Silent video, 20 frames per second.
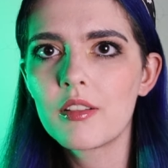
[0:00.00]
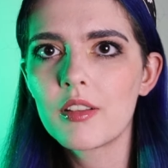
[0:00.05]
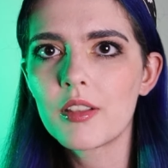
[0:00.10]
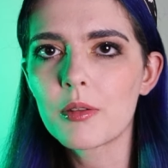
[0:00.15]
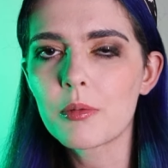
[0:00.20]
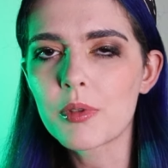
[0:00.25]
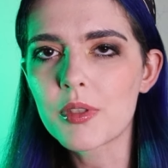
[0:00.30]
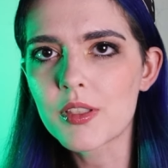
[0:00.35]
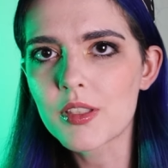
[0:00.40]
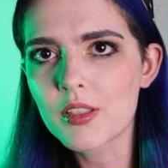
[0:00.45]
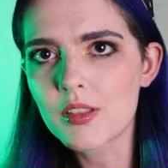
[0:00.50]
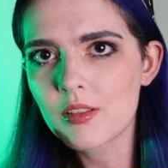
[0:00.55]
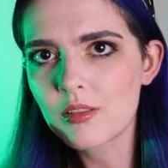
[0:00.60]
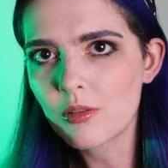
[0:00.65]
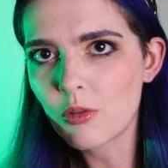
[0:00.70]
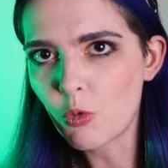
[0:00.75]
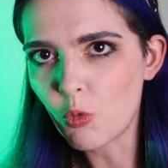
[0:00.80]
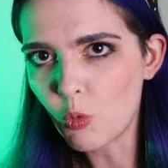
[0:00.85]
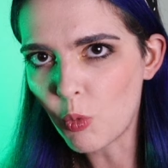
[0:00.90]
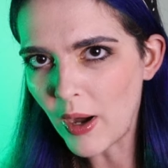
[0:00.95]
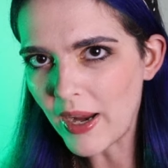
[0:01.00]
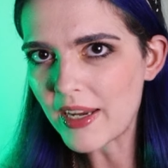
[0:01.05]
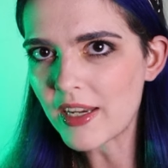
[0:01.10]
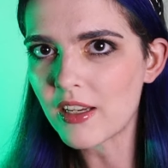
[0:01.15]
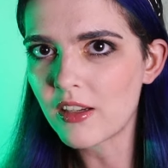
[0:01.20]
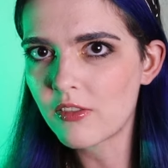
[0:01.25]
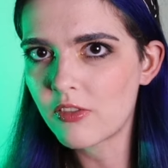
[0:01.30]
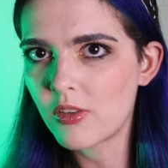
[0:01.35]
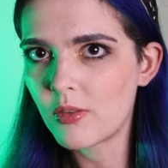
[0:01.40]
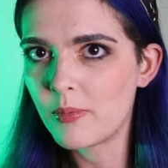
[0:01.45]
that was
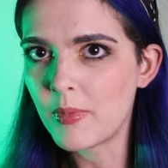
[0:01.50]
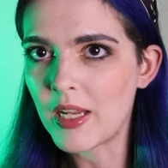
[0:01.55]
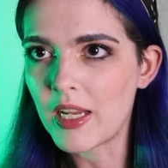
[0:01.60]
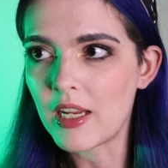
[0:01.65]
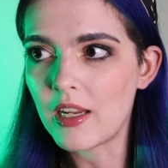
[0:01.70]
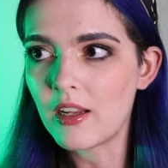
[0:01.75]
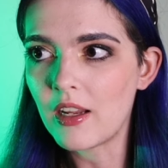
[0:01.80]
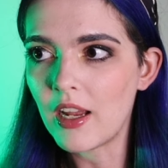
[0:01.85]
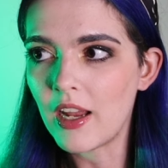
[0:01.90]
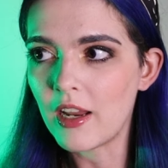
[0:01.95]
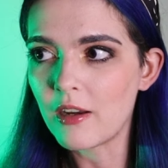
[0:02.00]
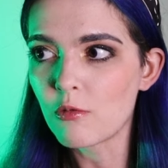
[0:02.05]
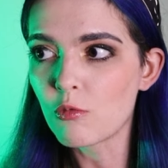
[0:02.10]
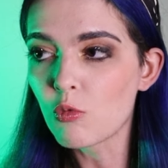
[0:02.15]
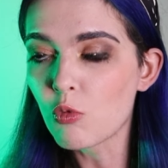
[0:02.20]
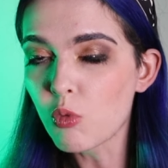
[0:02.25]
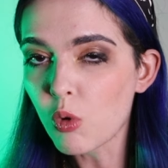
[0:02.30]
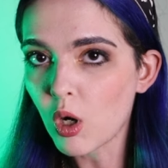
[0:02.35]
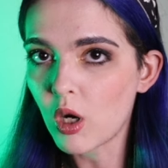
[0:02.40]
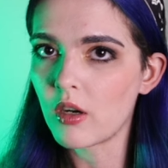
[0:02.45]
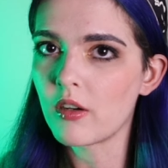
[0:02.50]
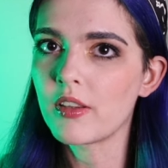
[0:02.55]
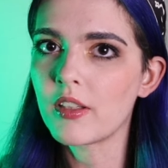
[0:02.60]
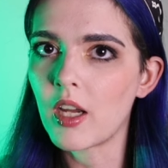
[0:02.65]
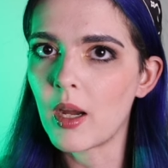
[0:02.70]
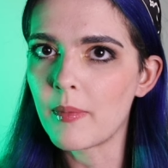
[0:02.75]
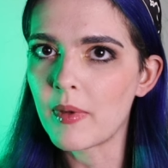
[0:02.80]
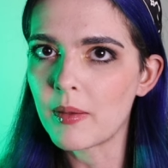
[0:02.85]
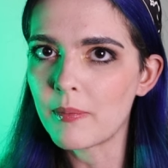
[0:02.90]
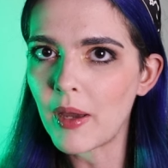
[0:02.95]
waiting for me and worth
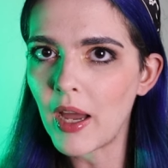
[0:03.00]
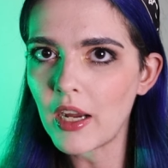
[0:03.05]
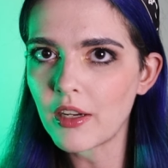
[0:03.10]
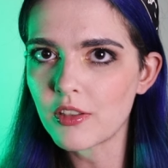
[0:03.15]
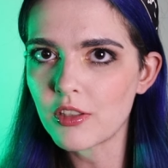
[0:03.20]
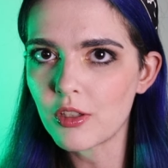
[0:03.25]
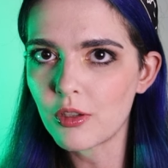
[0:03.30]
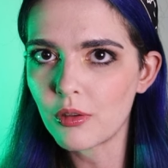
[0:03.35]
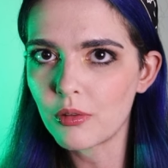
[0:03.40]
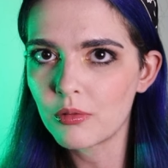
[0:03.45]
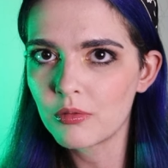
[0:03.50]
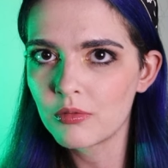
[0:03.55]
coming back to.